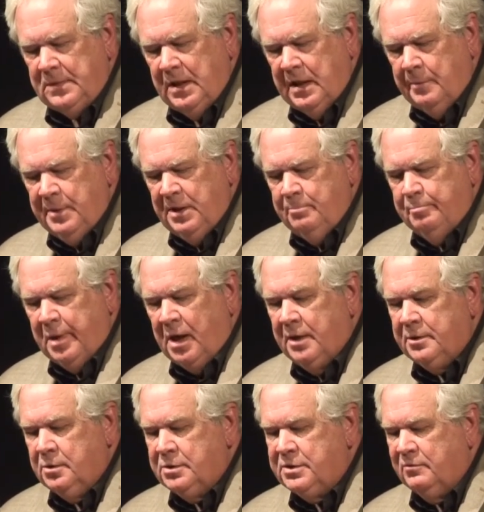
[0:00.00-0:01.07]
How many
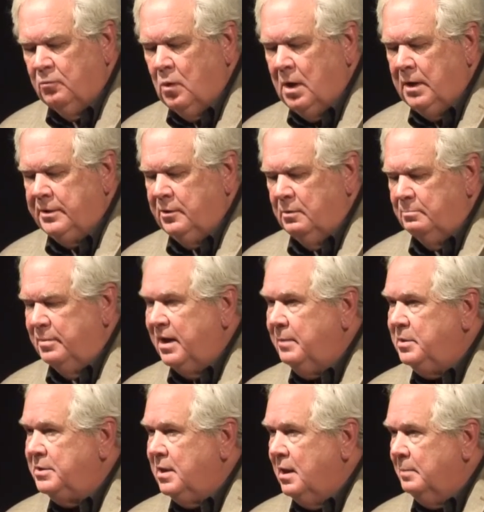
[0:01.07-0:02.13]
bottles of water and
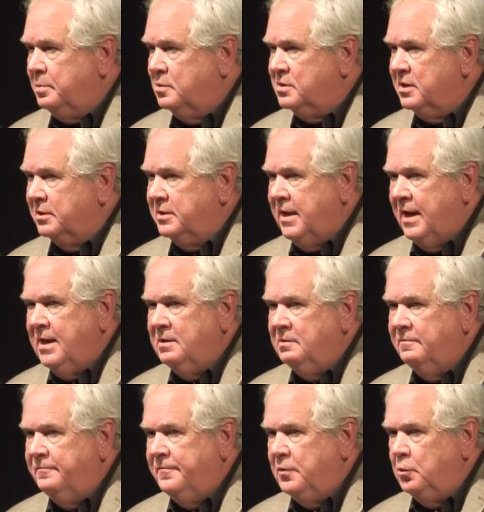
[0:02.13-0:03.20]
baby diapers and canned
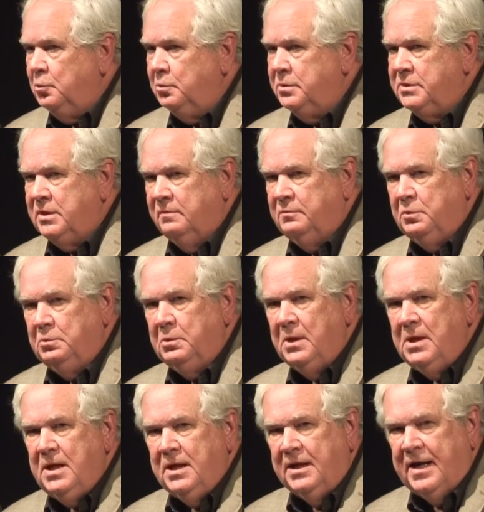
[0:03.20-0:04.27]
foods have you
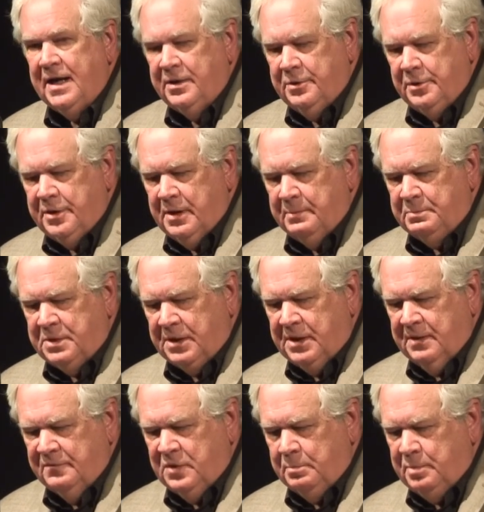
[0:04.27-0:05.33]
gathered up to
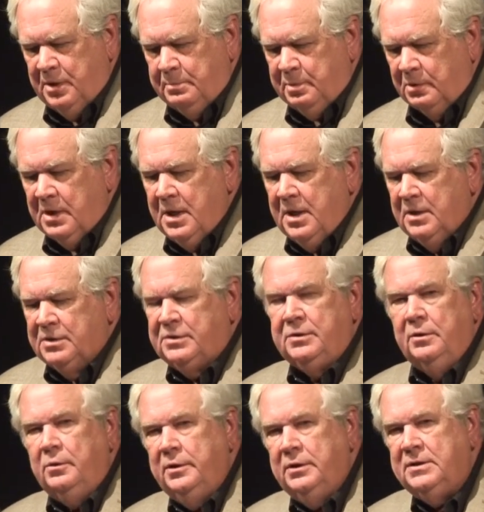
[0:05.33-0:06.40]
give to people?
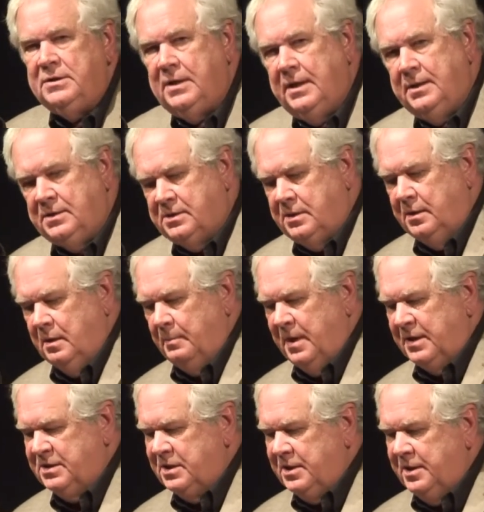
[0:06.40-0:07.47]
Sirius XM
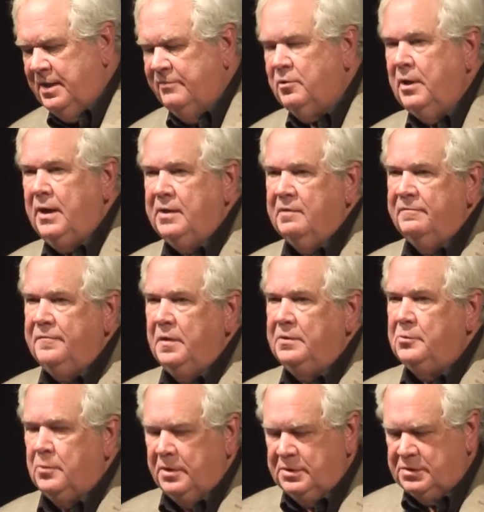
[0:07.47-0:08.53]
has never had a
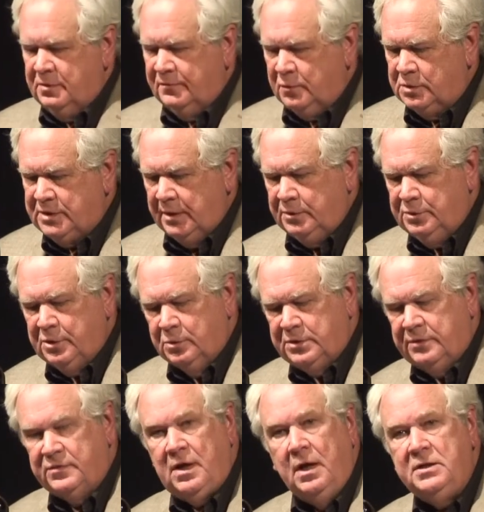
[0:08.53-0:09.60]
fundraiser for St.
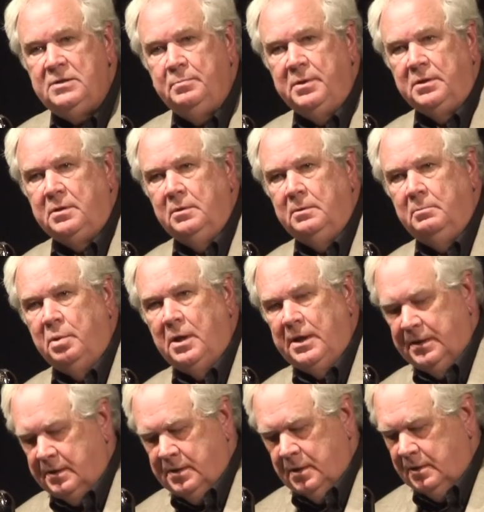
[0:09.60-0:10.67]
Joseph's Hospital and
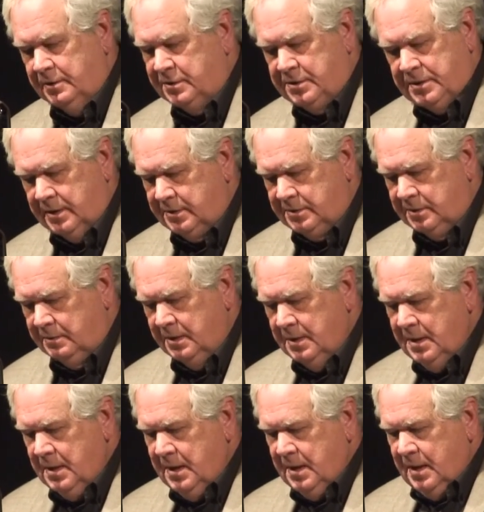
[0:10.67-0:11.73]
Bryan College Station.
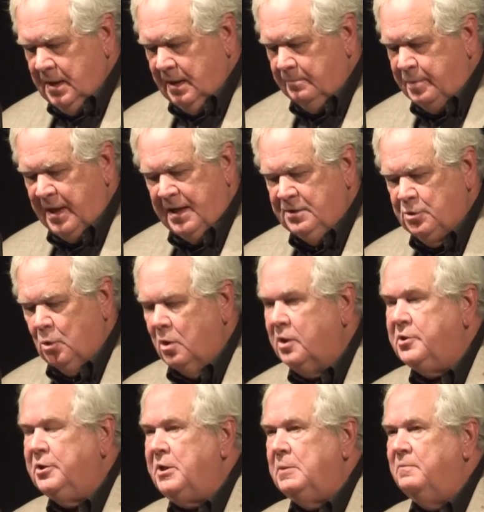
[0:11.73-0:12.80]
And
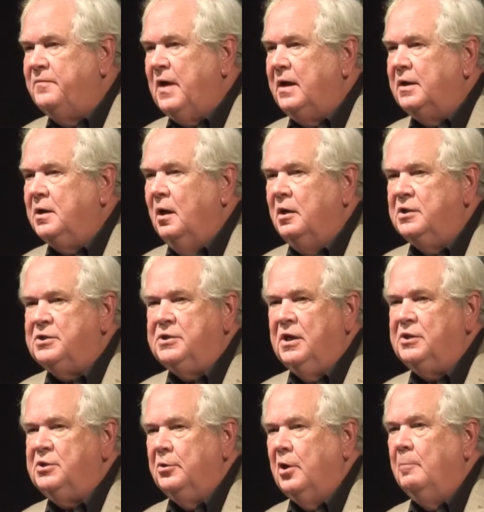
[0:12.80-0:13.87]
Pandora couldn't even find College
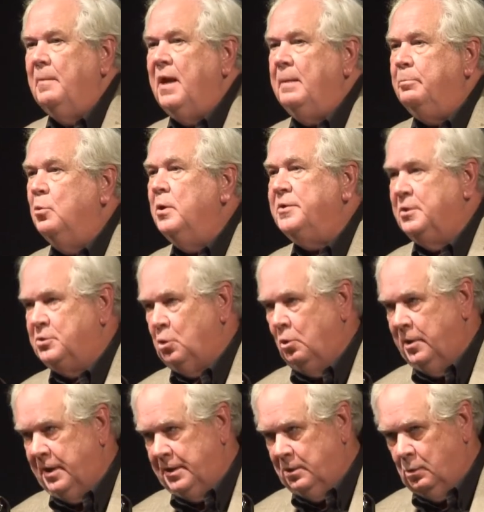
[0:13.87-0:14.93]
Station on a map with a
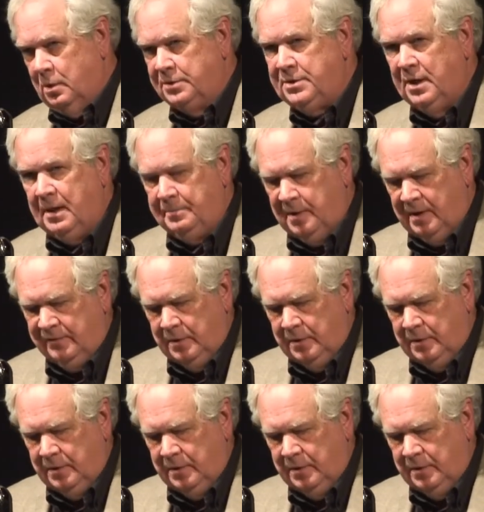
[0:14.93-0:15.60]
tornado on top.